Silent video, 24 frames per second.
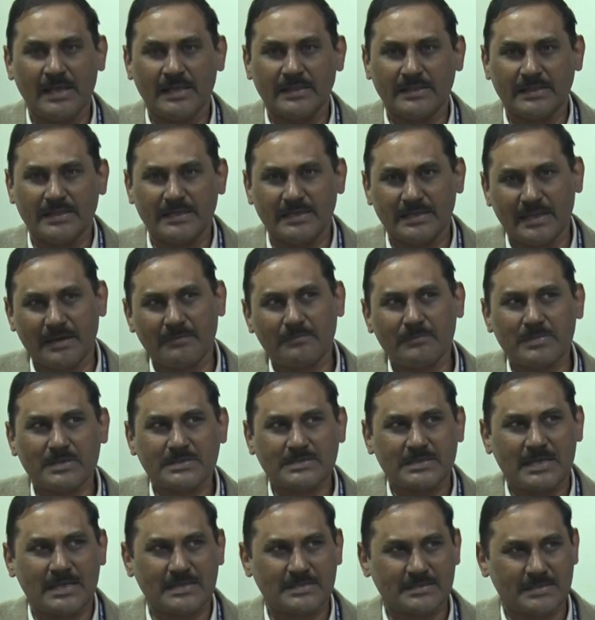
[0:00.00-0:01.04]
the
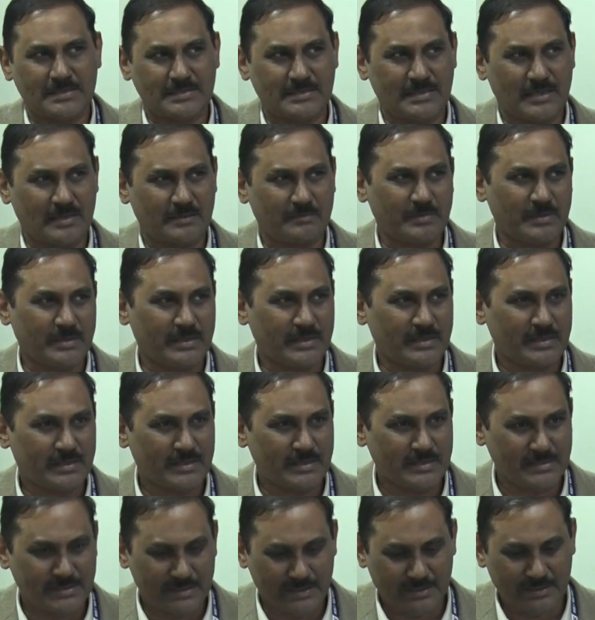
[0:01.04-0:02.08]
numbers as such are been
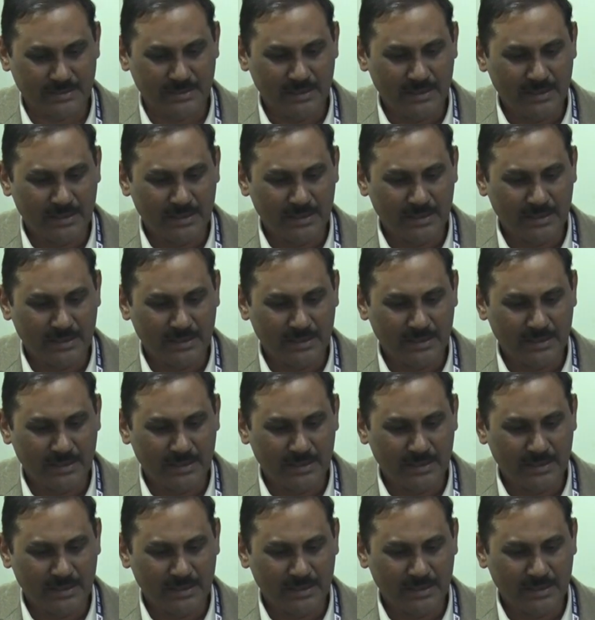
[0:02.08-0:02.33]
increasing